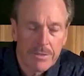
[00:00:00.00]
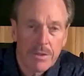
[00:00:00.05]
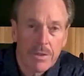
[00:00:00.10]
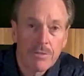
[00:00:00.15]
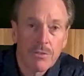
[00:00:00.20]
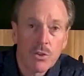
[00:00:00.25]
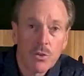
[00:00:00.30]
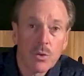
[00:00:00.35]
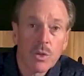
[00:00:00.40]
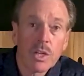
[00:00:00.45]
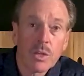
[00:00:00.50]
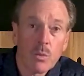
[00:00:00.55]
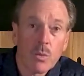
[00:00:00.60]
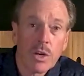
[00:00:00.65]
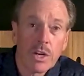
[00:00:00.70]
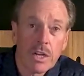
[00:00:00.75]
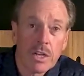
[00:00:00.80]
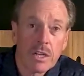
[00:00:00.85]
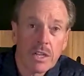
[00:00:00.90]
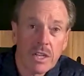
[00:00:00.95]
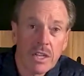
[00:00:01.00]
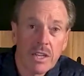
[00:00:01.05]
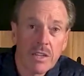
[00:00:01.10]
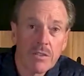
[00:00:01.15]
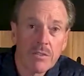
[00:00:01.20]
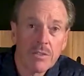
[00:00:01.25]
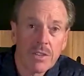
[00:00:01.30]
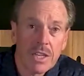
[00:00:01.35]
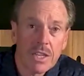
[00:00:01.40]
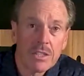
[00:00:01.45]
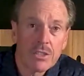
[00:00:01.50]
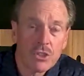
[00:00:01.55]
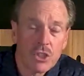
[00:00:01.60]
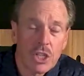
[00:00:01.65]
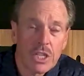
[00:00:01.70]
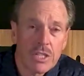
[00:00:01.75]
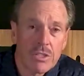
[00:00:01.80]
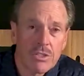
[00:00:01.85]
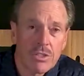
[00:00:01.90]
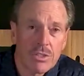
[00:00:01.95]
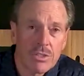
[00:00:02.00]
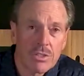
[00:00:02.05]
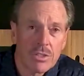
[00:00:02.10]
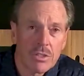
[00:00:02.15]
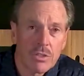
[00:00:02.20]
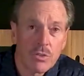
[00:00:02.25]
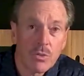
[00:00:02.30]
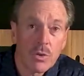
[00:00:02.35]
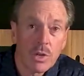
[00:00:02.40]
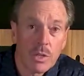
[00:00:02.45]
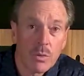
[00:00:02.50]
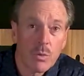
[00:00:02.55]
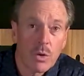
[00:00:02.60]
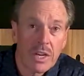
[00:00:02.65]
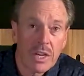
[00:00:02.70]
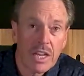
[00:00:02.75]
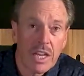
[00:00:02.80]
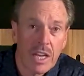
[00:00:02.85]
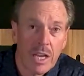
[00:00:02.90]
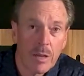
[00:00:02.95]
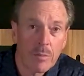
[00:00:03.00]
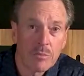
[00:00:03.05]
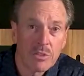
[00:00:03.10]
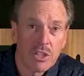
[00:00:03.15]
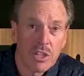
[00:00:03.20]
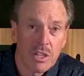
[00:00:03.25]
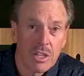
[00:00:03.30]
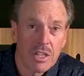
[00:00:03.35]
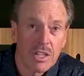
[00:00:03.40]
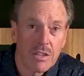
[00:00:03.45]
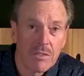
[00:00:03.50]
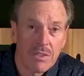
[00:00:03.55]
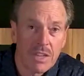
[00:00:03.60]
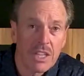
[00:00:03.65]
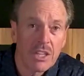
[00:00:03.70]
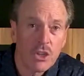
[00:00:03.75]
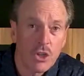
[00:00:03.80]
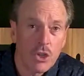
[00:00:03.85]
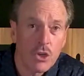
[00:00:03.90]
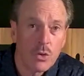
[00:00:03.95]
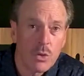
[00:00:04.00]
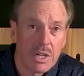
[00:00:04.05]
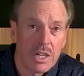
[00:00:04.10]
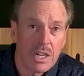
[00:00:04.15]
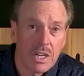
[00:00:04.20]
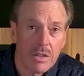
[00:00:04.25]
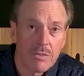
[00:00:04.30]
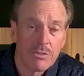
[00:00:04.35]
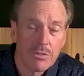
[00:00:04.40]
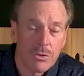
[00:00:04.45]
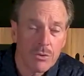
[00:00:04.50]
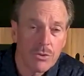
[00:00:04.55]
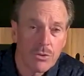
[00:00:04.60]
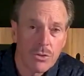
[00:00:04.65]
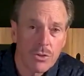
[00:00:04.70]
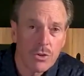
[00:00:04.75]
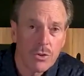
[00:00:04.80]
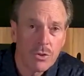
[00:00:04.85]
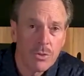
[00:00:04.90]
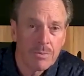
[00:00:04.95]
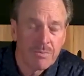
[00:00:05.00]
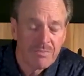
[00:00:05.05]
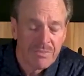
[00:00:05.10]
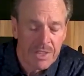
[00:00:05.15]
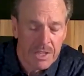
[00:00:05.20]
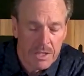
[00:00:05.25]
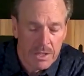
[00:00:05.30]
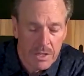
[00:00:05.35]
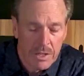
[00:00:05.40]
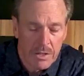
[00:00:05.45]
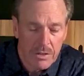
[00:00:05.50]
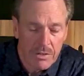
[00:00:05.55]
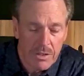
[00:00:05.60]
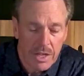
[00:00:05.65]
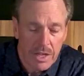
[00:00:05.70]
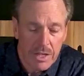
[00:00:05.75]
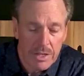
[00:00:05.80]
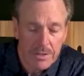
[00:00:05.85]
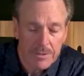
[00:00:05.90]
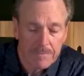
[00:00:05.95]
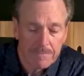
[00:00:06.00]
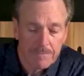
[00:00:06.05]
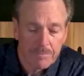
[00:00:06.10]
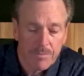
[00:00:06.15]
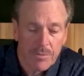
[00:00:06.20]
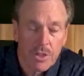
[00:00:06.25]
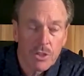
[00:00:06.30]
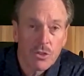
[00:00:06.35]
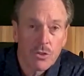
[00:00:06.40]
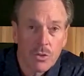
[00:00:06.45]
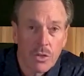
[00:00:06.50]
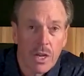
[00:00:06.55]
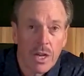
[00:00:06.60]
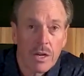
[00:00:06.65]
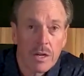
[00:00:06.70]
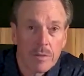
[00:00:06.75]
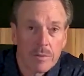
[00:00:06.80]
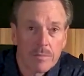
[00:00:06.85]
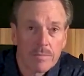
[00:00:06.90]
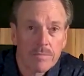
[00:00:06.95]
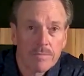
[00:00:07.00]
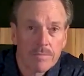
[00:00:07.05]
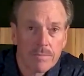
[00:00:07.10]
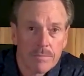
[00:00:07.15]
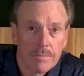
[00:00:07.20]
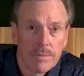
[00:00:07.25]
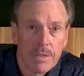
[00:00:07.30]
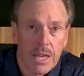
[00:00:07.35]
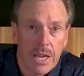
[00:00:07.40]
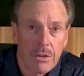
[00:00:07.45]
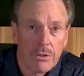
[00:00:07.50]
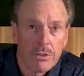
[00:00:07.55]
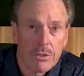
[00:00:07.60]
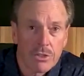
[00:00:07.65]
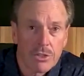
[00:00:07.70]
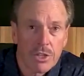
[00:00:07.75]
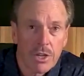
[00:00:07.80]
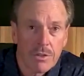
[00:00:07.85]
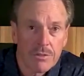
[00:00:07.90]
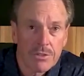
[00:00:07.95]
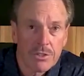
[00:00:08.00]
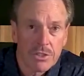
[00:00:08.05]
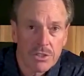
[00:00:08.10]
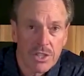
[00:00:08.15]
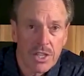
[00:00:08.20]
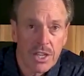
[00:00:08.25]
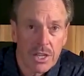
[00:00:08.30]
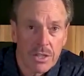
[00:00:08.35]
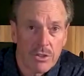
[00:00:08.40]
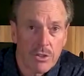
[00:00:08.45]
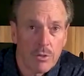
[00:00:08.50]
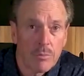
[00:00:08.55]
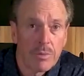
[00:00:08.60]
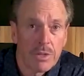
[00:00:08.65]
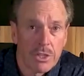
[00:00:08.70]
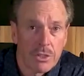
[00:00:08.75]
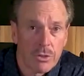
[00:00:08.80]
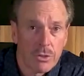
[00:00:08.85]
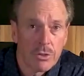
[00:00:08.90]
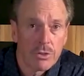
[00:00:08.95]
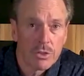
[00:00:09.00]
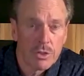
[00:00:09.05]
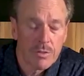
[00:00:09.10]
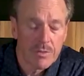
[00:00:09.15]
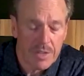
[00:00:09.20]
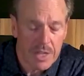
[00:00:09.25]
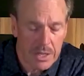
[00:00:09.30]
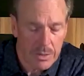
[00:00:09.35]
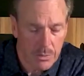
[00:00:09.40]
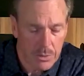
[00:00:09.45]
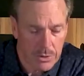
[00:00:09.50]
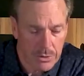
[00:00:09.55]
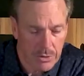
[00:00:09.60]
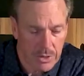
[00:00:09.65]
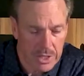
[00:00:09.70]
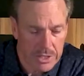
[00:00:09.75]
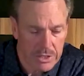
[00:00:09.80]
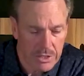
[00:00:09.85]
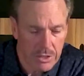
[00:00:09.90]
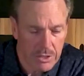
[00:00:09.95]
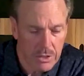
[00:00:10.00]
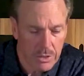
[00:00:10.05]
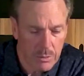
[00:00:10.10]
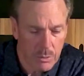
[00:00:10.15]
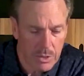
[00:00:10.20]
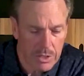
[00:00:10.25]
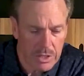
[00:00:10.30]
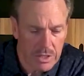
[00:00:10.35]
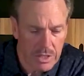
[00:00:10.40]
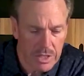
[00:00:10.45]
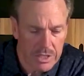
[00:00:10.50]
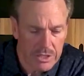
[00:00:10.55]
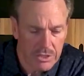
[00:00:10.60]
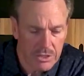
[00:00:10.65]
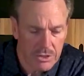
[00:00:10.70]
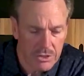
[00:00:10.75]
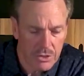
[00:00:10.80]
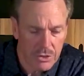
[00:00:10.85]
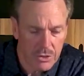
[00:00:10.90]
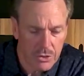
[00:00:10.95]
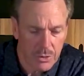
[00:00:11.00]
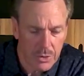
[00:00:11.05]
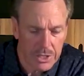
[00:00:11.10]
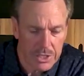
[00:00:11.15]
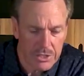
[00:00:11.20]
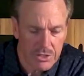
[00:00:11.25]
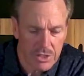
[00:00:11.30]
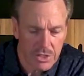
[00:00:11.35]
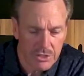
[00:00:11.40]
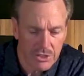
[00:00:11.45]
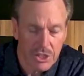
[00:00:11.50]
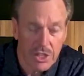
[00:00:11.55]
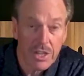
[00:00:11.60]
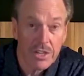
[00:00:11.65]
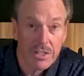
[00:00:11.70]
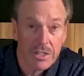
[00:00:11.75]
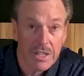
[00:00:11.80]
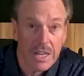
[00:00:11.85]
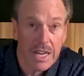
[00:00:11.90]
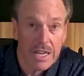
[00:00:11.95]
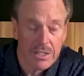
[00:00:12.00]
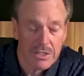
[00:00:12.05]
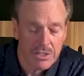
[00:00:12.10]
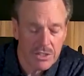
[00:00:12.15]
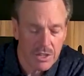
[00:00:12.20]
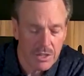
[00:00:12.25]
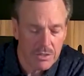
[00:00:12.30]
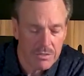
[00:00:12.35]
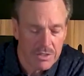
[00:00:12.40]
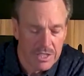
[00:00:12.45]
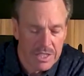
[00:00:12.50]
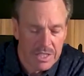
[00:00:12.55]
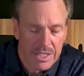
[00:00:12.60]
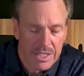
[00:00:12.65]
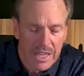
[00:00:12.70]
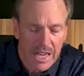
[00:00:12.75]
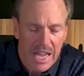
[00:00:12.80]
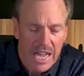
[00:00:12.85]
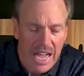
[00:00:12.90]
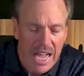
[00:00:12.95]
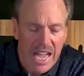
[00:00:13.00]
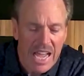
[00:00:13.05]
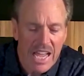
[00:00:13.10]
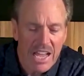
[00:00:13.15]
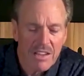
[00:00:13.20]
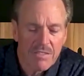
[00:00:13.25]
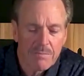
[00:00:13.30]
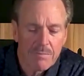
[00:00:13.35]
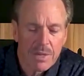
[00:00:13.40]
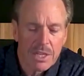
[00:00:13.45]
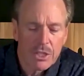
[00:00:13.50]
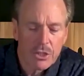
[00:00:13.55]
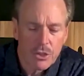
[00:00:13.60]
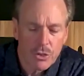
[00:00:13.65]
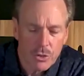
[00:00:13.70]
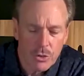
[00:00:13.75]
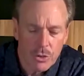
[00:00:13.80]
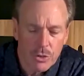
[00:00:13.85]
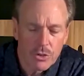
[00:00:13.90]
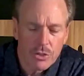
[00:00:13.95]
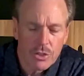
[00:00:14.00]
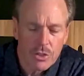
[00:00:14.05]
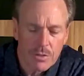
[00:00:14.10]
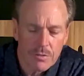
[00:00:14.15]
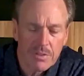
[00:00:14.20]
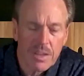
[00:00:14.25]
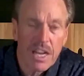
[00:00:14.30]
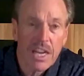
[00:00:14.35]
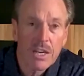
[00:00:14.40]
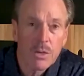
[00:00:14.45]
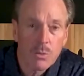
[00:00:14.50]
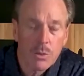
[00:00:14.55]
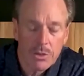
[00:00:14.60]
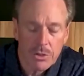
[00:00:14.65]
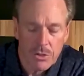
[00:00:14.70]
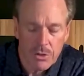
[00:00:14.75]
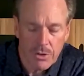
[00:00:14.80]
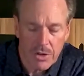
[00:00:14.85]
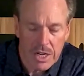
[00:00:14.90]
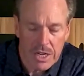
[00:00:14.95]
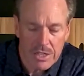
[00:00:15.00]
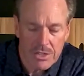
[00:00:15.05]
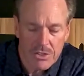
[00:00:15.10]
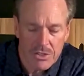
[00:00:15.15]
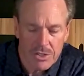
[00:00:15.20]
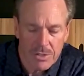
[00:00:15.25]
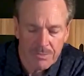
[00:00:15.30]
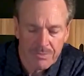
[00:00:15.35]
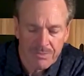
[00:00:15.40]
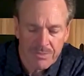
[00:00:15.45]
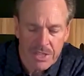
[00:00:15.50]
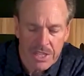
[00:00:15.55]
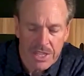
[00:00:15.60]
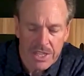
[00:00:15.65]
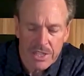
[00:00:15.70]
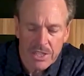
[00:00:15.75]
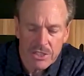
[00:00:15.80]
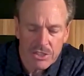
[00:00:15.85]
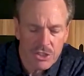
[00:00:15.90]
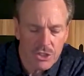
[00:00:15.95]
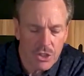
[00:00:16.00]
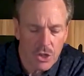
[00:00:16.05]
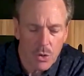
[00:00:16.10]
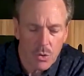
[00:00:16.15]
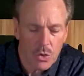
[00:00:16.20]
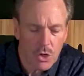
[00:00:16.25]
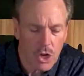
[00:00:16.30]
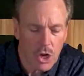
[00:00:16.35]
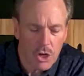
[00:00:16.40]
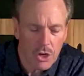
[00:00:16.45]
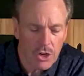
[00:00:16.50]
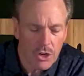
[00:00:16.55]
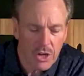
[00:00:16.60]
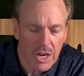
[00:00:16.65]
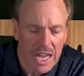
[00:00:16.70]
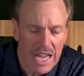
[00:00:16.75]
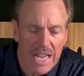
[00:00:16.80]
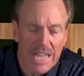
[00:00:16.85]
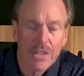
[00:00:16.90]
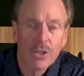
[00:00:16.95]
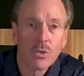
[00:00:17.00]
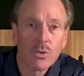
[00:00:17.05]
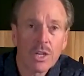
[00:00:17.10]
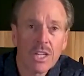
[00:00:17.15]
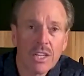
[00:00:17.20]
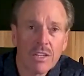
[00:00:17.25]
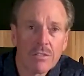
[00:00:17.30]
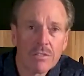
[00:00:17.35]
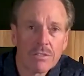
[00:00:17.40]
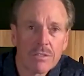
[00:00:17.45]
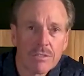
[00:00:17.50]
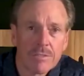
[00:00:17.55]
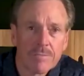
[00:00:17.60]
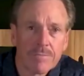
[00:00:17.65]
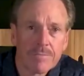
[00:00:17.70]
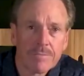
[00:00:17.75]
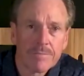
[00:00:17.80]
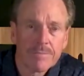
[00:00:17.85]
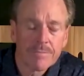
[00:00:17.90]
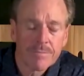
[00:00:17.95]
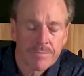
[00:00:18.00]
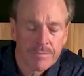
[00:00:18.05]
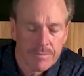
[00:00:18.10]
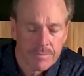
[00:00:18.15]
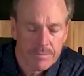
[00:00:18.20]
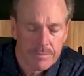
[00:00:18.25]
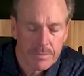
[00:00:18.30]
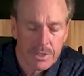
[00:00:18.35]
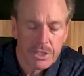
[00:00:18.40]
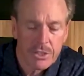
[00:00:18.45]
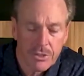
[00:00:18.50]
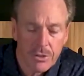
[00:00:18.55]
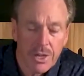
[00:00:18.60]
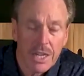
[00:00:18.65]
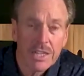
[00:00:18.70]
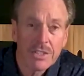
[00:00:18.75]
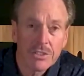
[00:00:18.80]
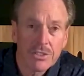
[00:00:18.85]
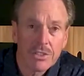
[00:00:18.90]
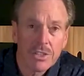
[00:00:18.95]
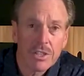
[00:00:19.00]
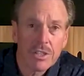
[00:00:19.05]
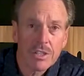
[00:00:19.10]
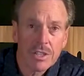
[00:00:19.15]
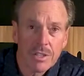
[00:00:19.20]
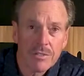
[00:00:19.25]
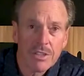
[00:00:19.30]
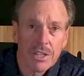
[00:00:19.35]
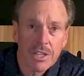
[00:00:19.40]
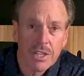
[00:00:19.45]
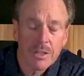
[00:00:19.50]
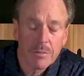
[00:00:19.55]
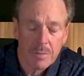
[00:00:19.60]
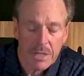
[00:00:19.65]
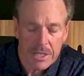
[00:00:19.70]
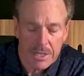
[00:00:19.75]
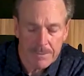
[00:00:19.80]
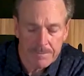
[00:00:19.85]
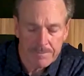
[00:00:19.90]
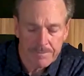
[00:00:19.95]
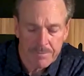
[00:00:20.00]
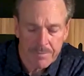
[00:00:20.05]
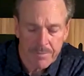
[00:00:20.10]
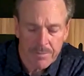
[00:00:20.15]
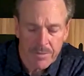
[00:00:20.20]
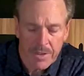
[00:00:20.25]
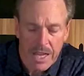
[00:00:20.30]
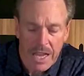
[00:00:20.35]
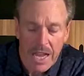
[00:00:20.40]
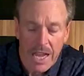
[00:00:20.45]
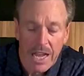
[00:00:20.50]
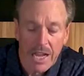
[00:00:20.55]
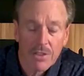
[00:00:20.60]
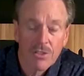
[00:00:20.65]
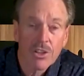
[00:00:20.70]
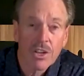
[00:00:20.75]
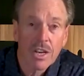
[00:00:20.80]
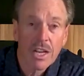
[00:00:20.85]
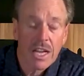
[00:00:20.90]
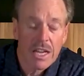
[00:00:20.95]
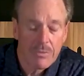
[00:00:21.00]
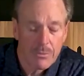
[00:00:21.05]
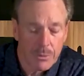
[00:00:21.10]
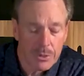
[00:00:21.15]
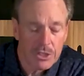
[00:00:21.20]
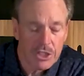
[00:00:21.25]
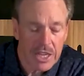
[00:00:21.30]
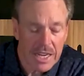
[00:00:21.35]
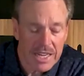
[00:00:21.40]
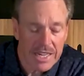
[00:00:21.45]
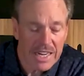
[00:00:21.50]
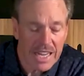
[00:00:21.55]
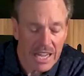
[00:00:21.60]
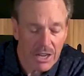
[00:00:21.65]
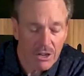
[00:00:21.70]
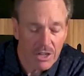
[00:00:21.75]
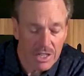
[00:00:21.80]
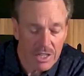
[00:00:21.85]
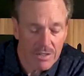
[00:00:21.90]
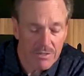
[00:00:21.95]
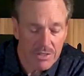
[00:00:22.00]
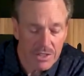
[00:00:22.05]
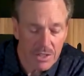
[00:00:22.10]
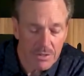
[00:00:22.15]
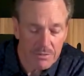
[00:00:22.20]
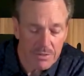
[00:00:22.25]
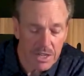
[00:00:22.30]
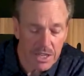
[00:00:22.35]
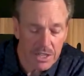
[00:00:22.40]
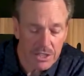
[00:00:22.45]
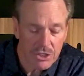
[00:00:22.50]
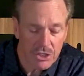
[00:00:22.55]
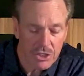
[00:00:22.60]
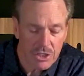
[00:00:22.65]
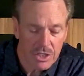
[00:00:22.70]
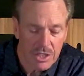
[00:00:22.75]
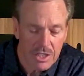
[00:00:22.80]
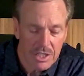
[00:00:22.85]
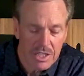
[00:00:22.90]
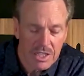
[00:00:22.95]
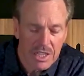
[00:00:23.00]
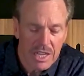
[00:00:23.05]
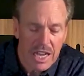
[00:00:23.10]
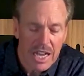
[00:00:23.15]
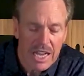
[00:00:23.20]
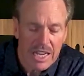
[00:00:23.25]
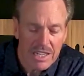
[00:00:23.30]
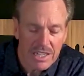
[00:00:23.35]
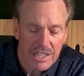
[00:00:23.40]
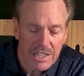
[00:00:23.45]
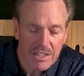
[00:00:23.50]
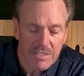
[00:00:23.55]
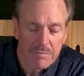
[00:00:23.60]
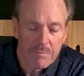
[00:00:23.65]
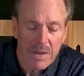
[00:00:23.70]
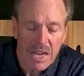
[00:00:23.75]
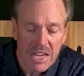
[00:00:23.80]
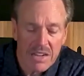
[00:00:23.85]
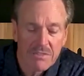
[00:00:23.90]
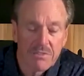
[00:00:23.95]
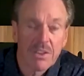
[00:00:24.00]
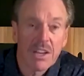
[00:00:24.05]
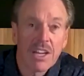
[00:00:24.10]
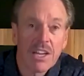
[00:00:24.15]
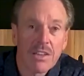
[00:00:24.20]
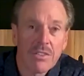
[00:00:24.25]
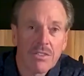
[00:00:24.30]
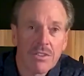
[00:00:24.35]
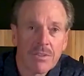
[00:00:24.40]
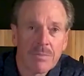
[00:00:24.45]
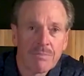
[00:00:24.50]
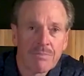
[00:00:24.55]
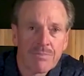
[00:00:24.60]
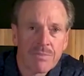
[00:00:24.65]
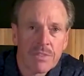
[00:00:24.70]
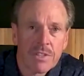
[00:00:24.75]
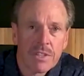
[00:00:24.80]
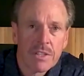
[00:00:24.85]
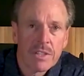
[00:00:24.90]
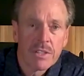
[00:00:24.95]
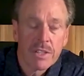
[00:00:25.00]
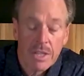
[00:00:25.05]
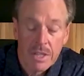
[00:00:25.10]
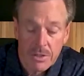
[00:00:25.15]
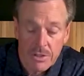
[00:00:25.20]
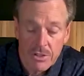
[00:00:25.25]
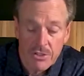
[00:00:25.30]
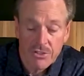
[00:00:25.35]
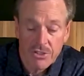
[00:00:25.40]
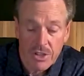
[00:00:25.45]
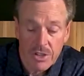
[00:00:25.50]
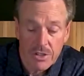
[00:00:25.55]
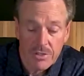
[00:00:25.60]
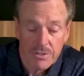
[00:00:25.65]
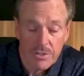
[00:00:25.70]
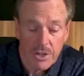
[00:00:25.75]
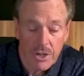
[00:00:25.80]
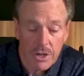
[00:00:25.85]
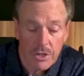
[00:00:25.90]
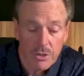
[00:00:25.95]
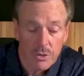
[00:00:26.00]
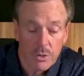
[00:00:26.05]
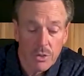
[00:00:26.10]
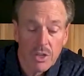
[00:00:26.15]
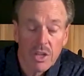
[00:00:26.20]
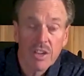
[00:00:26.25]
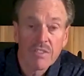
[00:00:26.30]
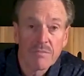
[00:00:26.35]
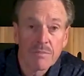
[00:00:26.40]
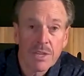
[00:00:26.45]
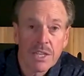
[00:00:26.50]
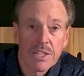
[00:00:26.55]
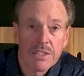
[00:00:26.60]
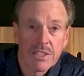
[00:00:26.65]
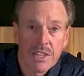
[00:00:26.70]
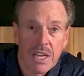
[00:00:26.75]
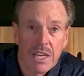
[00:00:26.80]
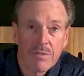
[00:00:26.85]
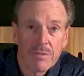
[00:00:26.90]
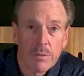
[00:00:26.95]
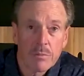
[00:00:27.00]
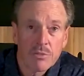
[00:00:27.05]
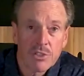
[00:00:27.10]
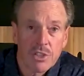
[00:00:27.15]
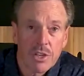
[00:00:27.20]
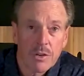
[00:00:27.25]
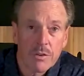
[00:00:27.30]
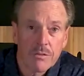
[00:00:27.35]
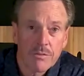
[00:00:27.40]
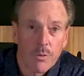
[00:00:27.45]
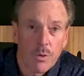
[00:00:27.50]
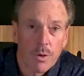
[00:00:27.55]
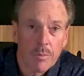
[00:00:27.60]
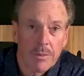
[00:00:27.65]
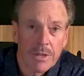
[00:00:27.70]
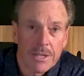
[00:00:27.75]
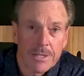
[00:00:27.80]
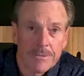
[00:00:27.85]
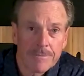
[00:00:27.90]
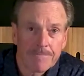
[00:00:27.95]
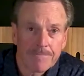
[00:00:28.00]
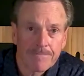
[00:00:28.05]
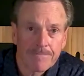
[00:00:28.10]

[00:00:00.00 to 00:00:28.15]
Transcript: If you really want to live in Jesus and you really want Him to live in you and live through you, then you got to count yourself as dead. You've been crucified with Christ. Look at what Galatians 2:20 says. You got to die to self. "I have been crucified with Christ. It is no longer I who live, but Christ living in me. And the life which I now live in the flesh, I live by faith in the Son of God who loved me and gave Himself for me."